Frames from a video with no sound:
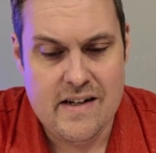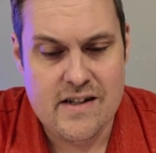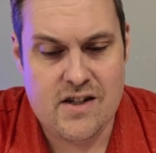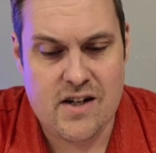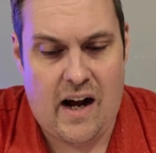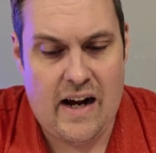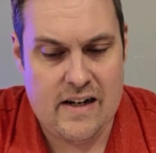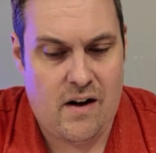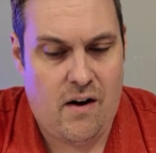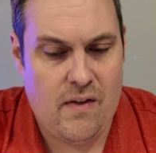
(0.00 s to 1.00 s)

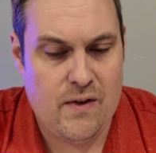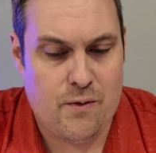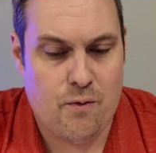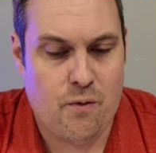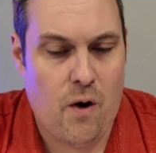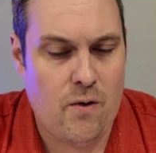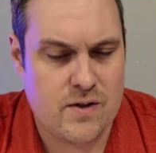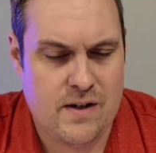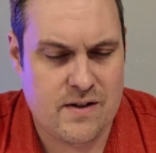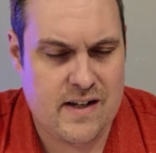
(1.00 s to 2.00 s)
shot on the roll,
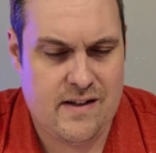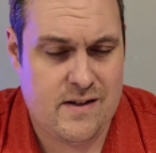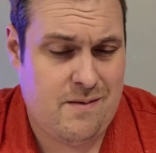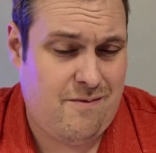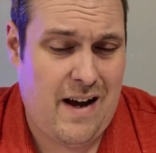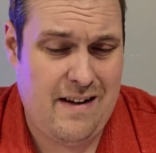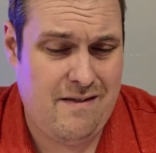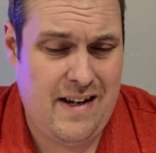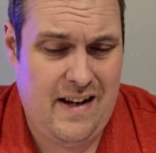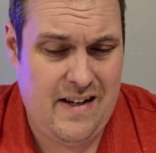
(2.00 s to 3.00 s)
so it looks like there's some light
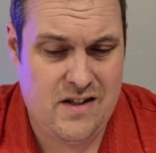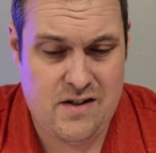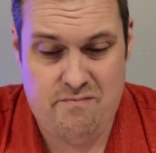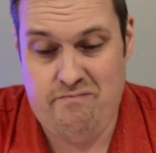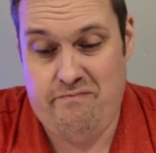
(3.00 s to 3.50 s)
leakage.